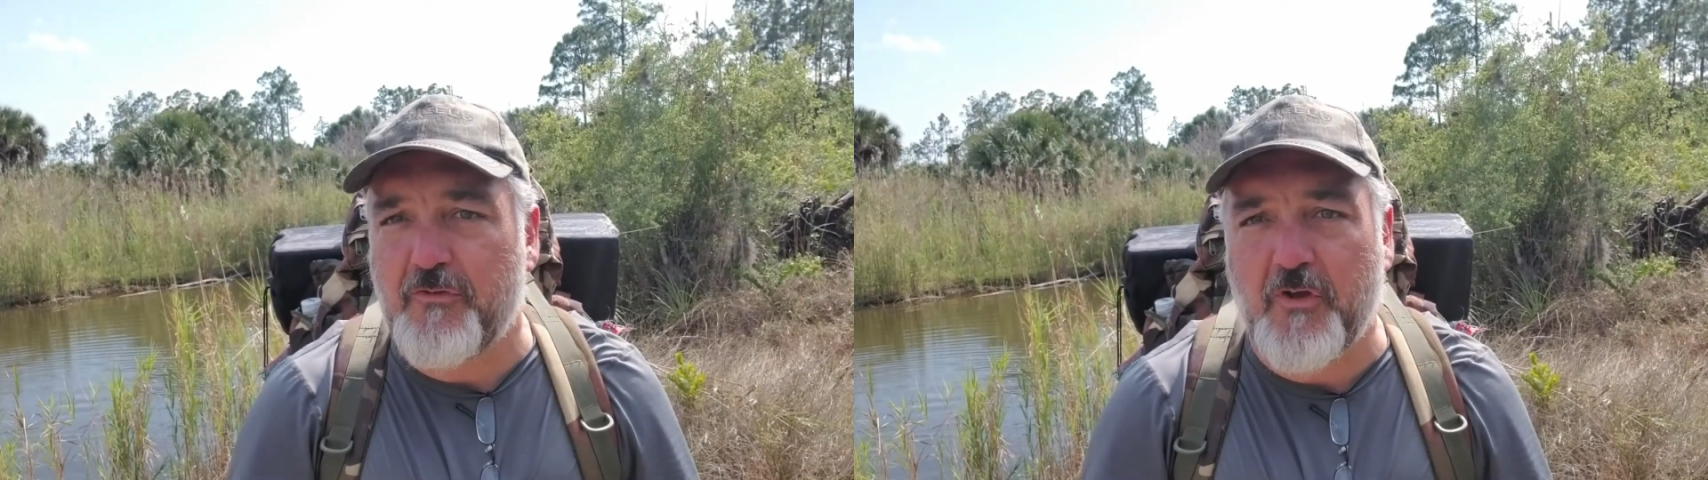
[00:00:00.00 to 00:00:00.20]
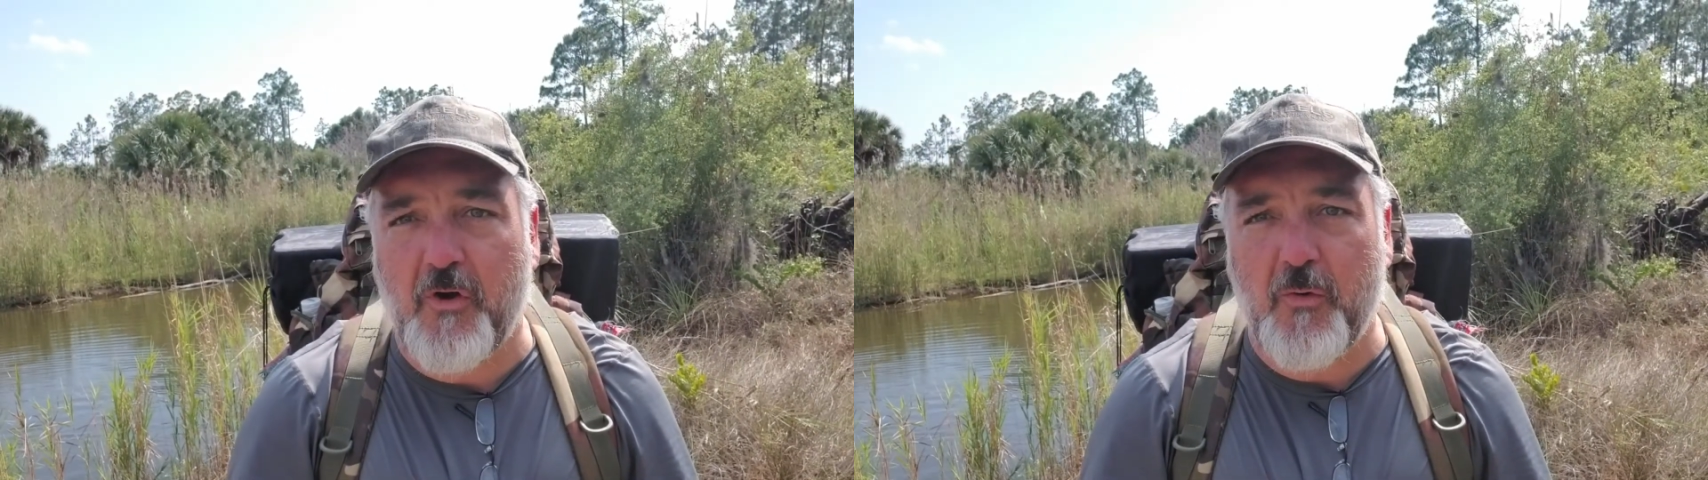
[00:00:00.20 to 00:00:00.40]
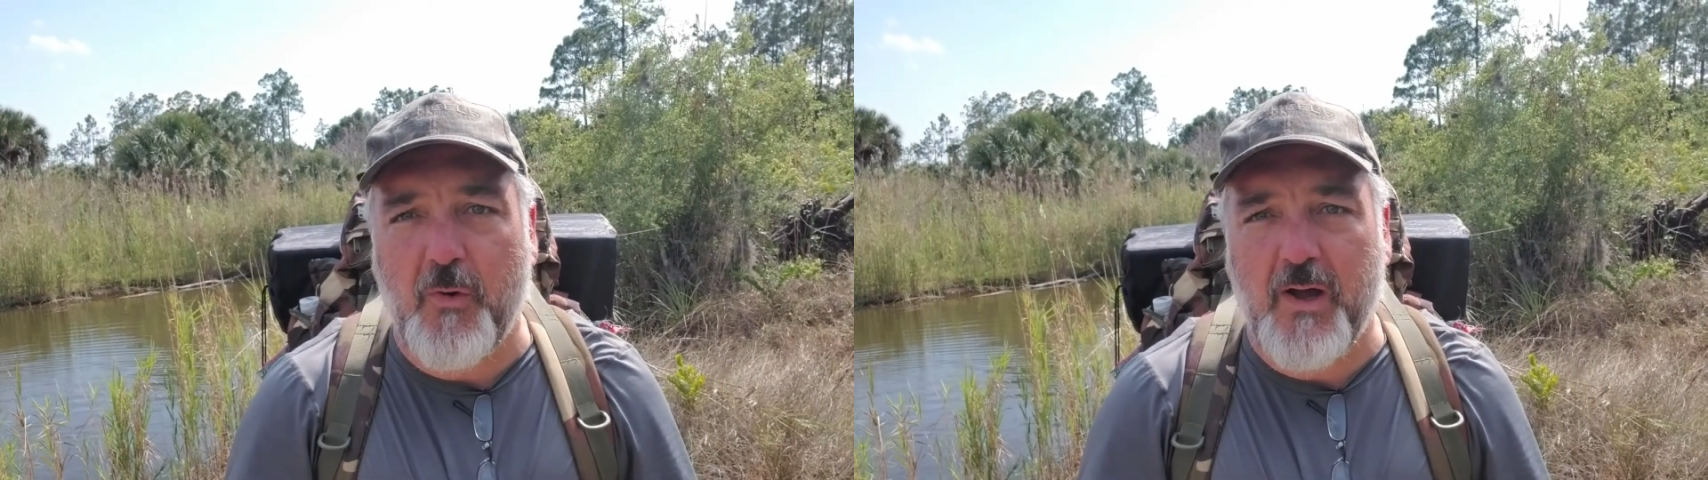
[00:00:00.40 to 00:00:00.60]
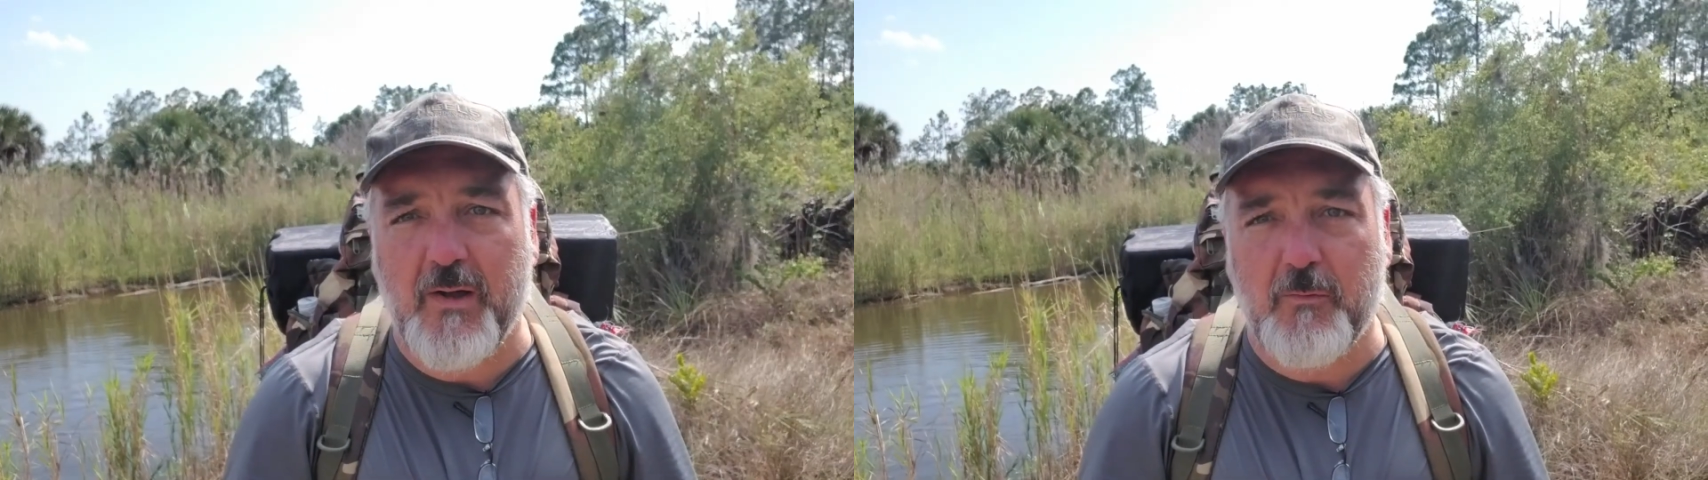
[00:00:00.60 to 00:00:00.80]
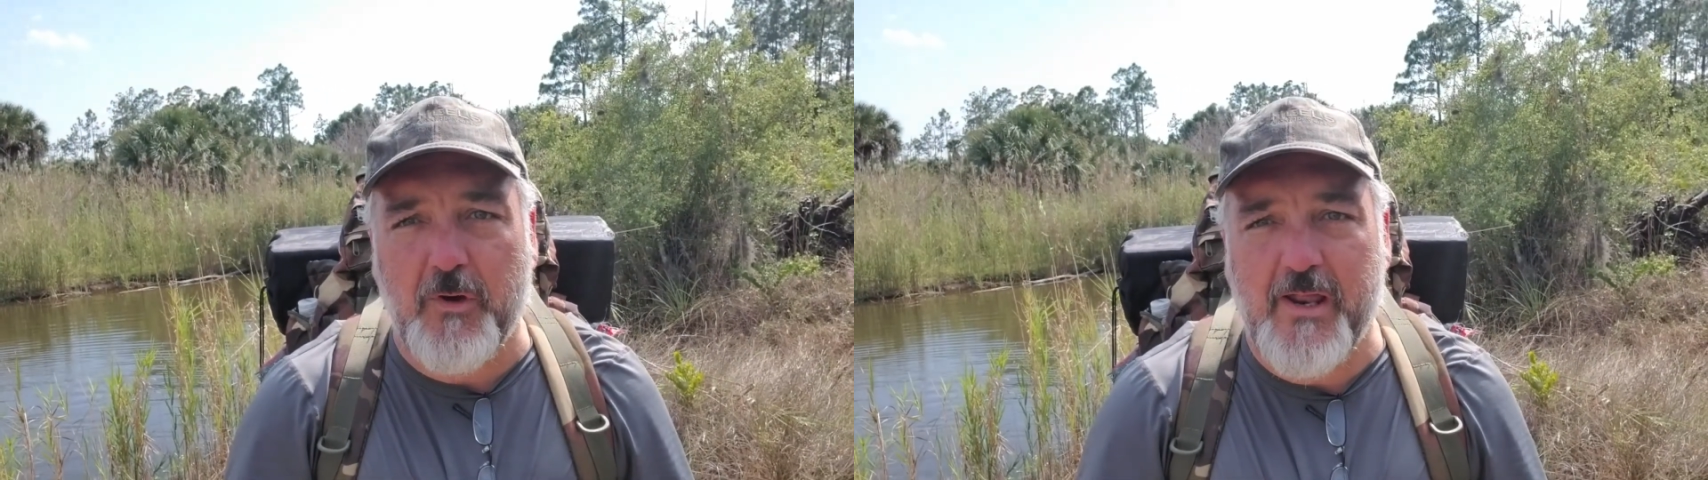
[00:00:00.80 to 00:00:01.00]

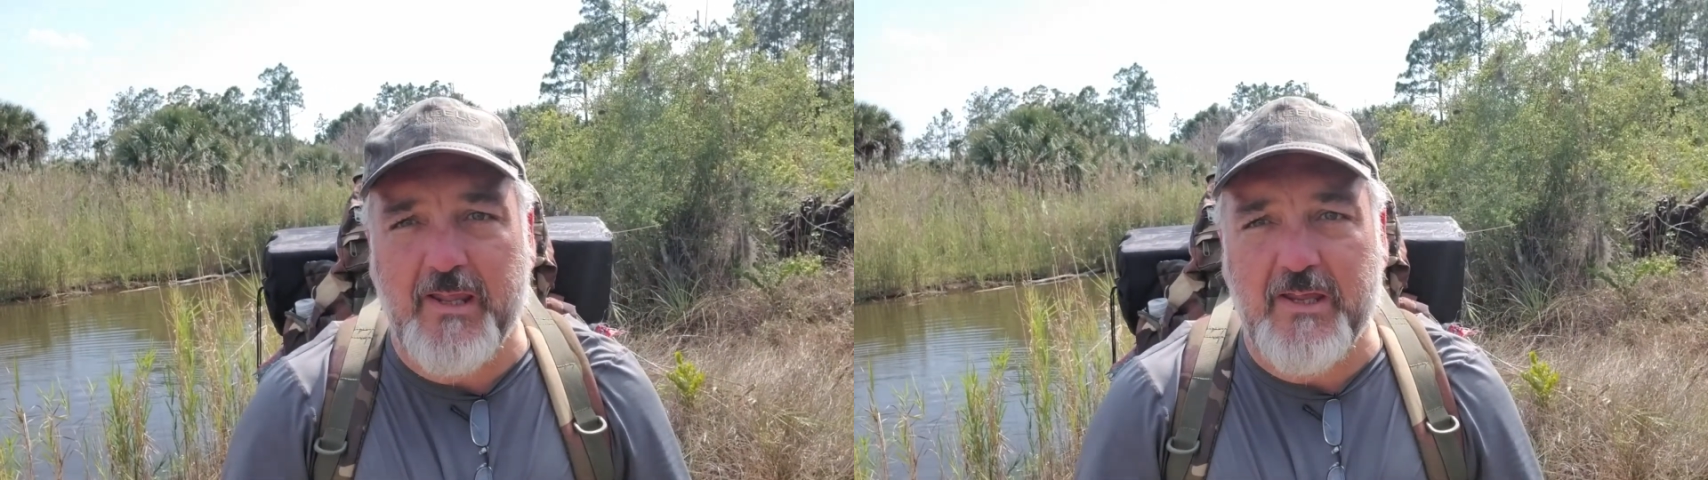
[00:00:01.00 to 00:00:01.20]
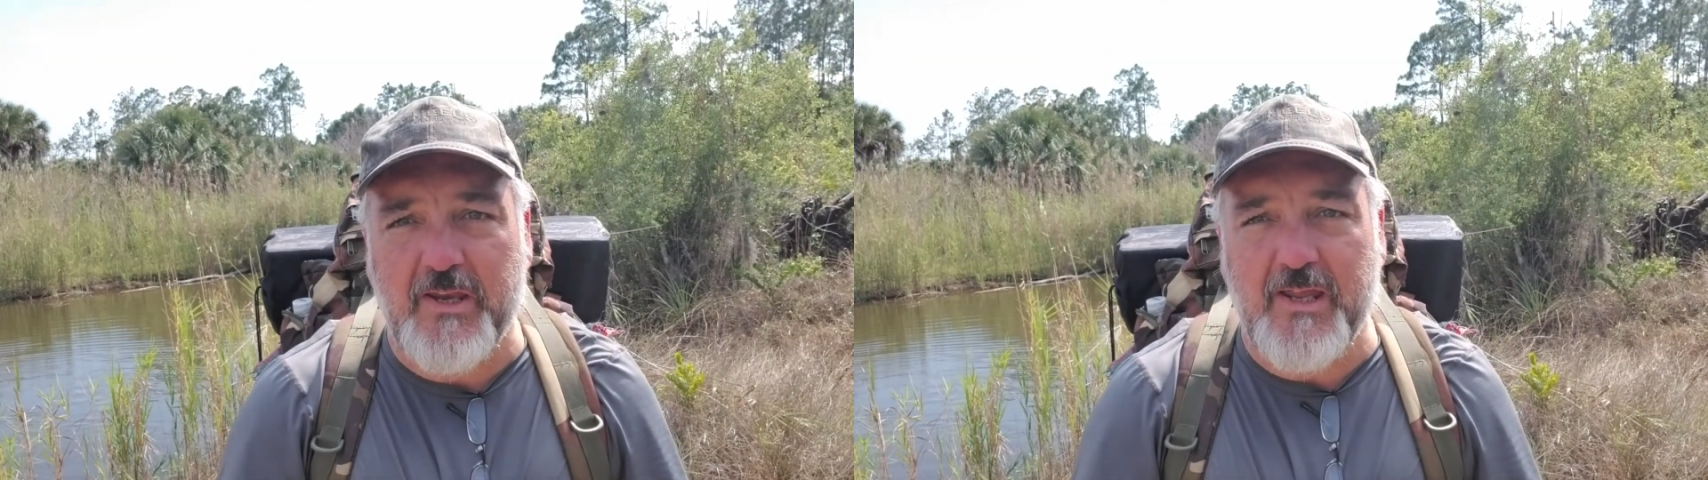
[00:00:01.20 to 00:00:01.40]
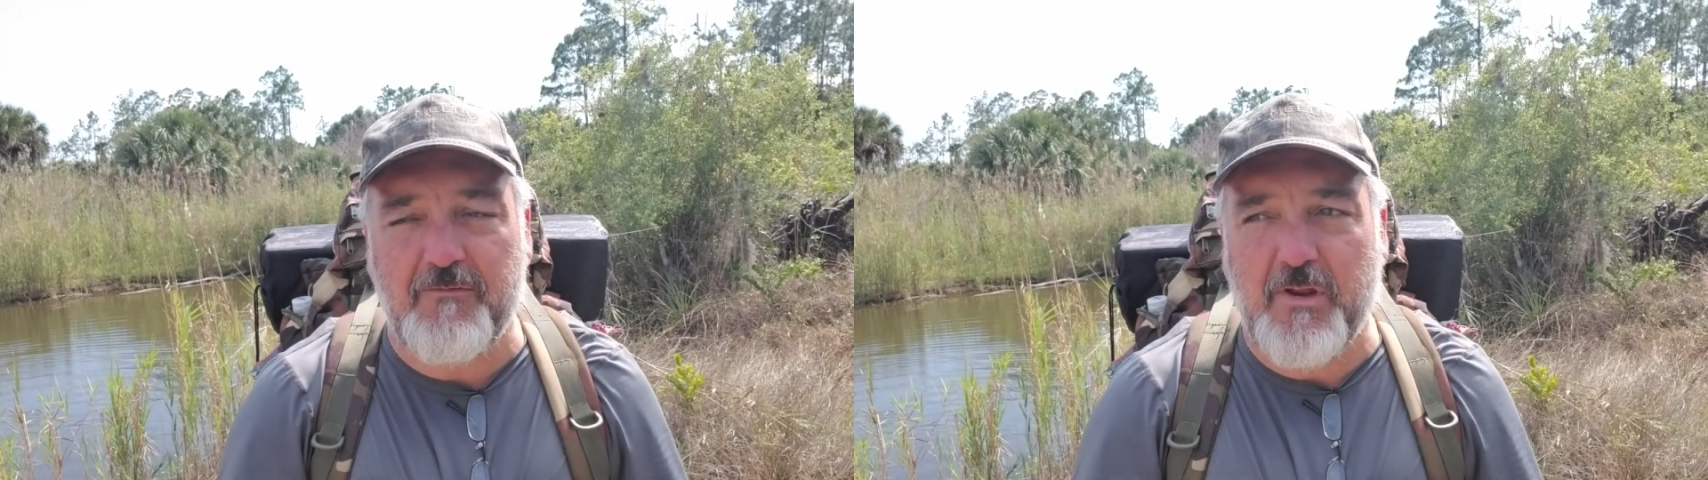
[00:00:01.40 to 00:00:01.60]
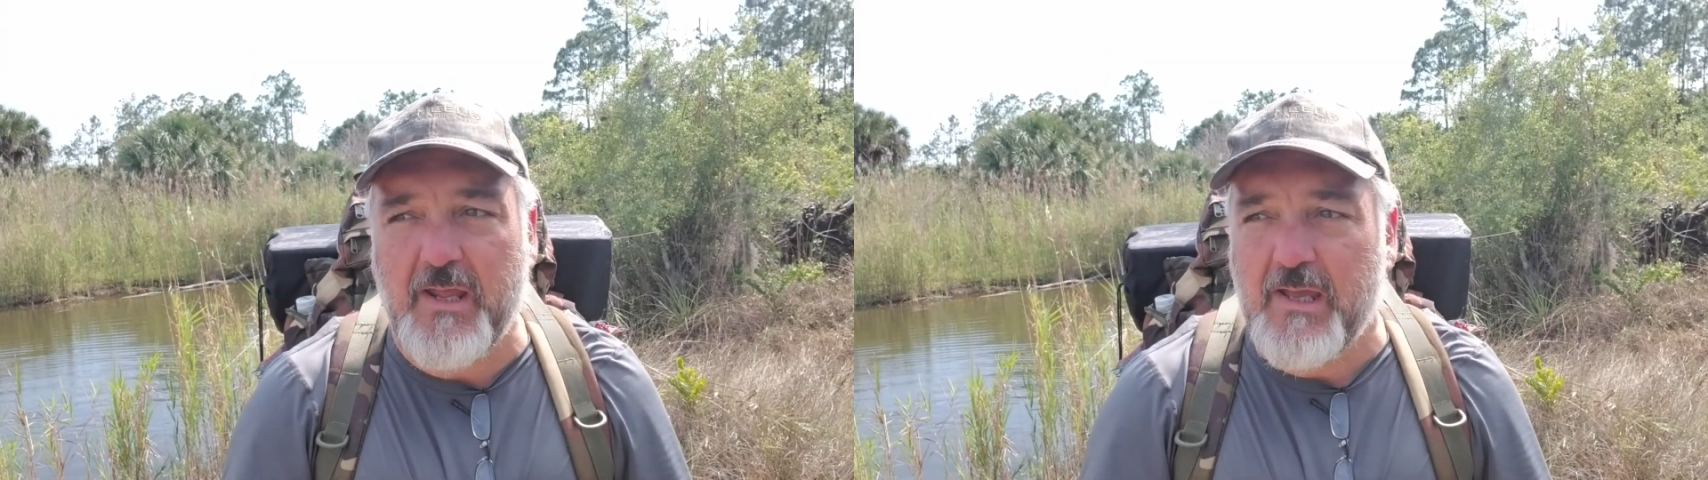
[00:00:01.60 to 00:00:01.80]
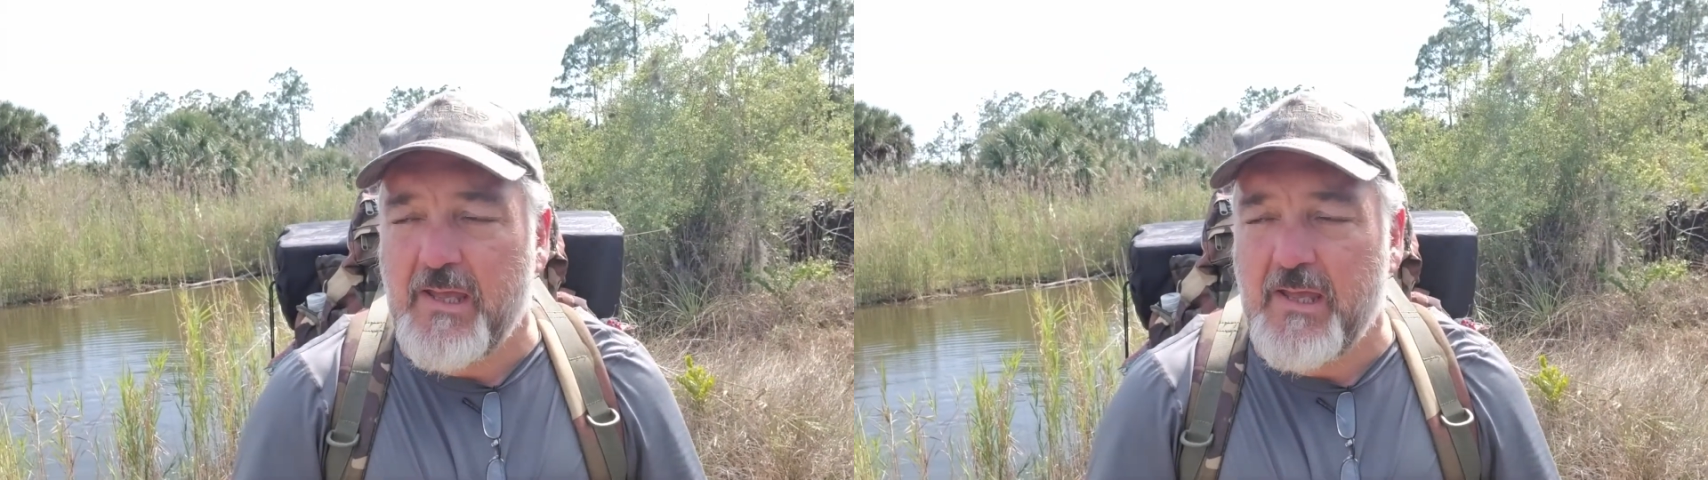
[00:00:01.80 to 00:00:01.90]
so we're heading into evening.